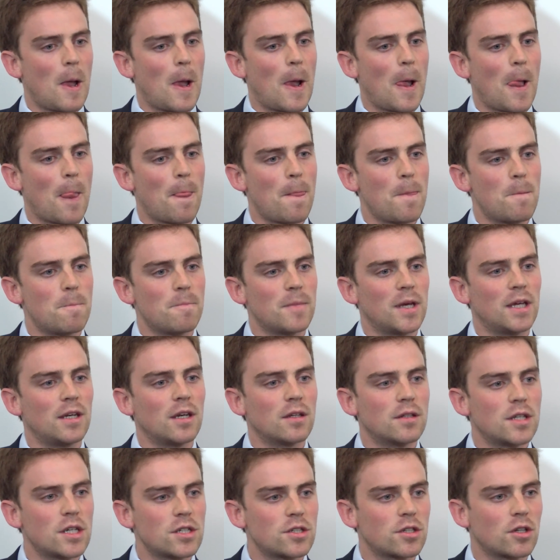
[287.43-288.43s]
In
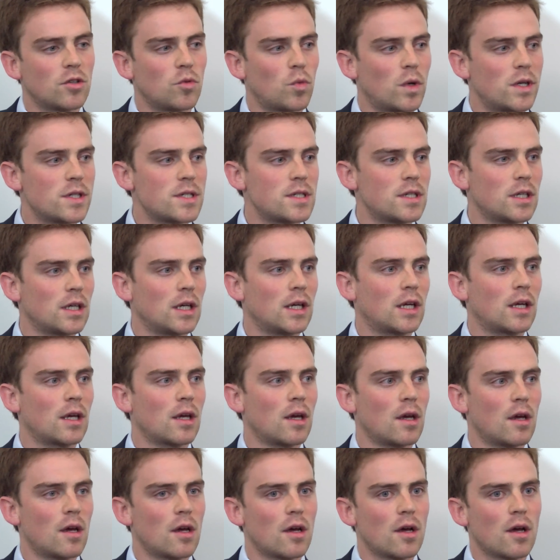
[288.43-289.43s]
addition, we're
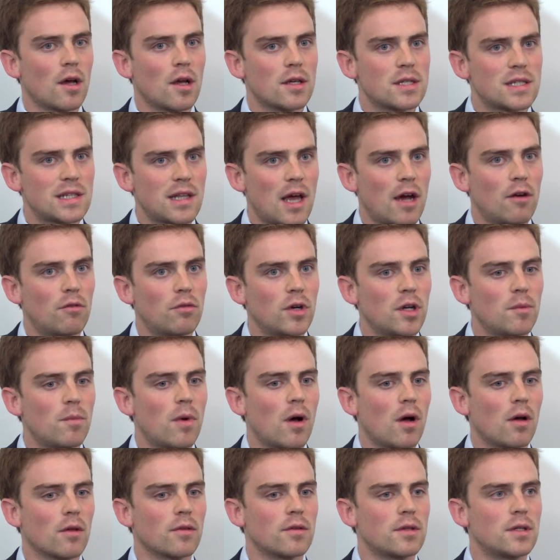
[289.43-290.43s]
seeing a slight
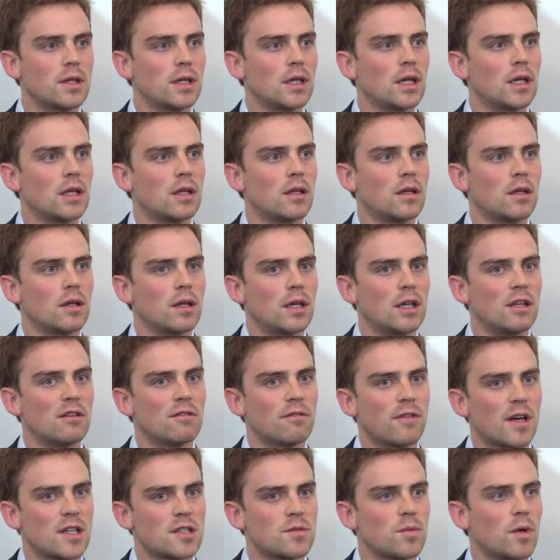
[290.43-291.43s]
rebound in
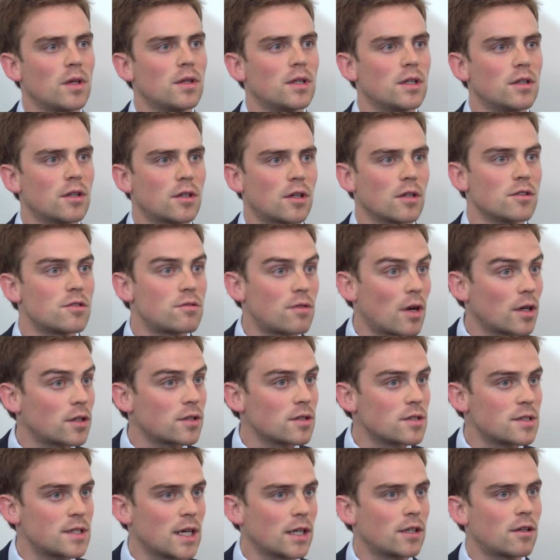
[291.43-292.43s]
investment in the
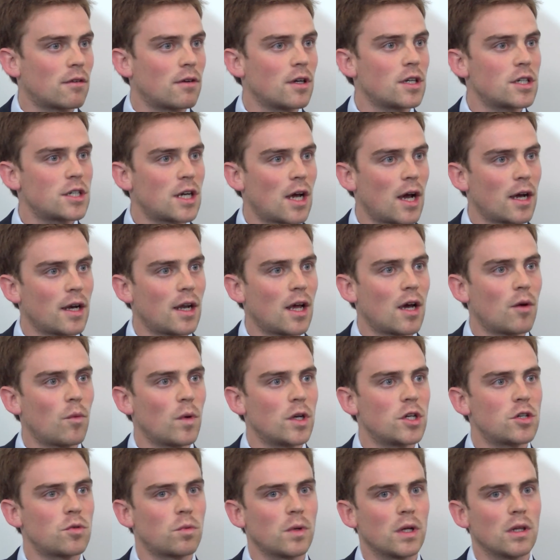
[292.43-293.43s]
construction sector in China,
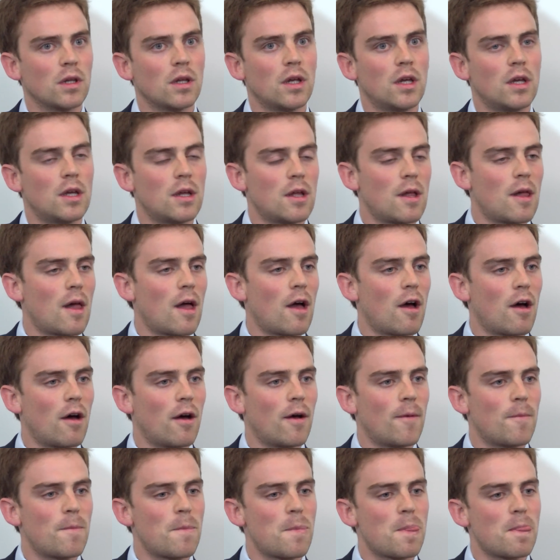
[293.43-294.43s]
which will
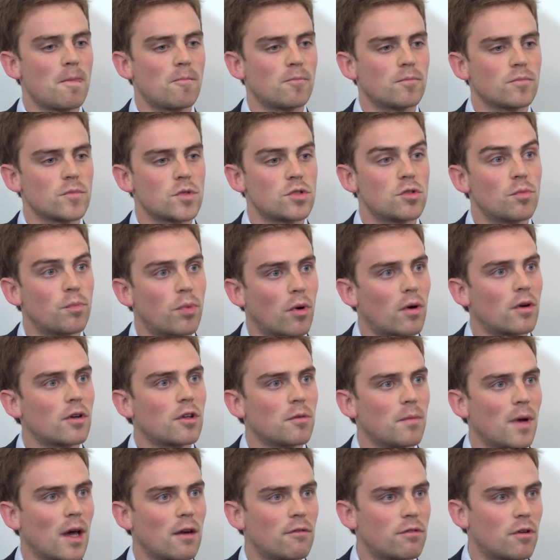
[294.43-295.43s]
support
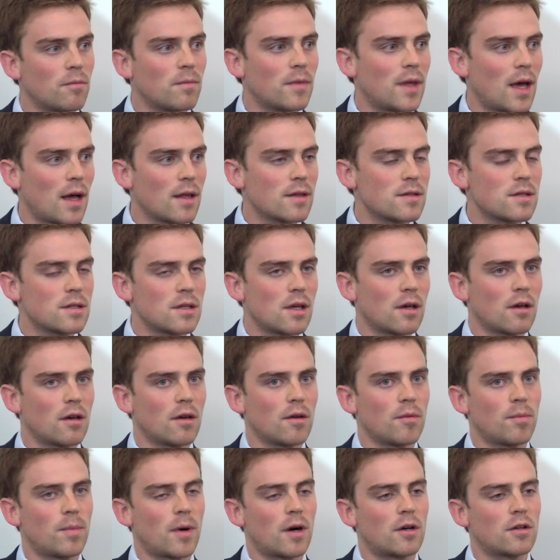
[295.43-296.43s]
demand from that
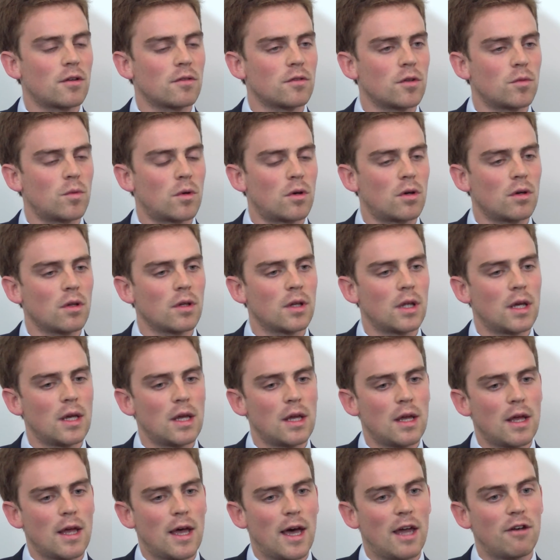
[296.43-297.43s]
part of the world.
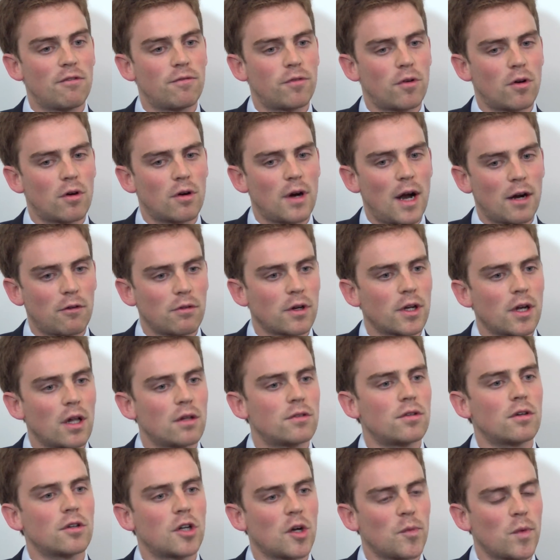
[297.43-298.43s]
And for
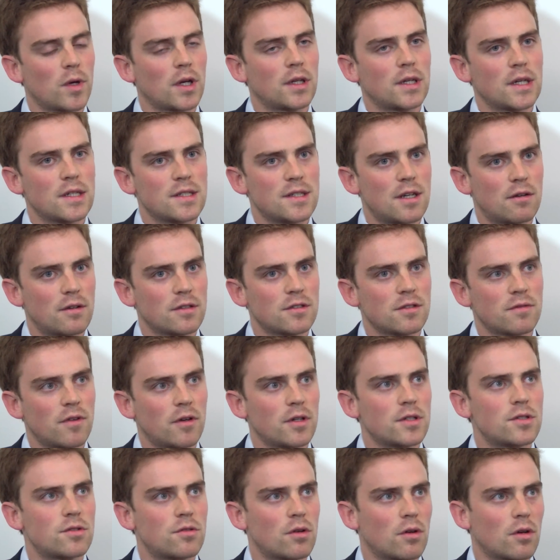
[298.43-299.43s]
agricultural commodities, there is a
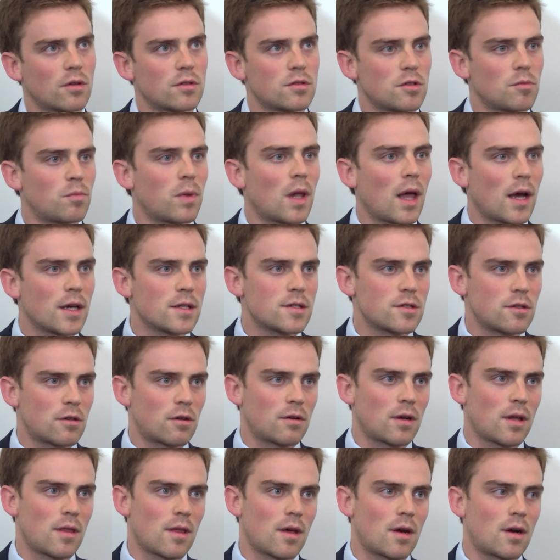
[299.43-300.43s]
very strong supply
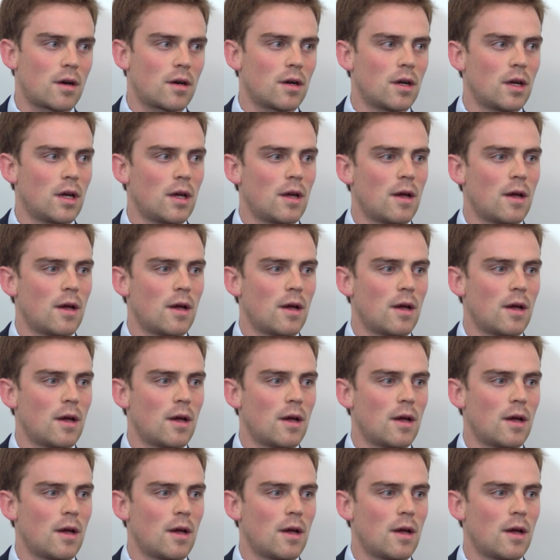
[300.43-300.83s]
story there.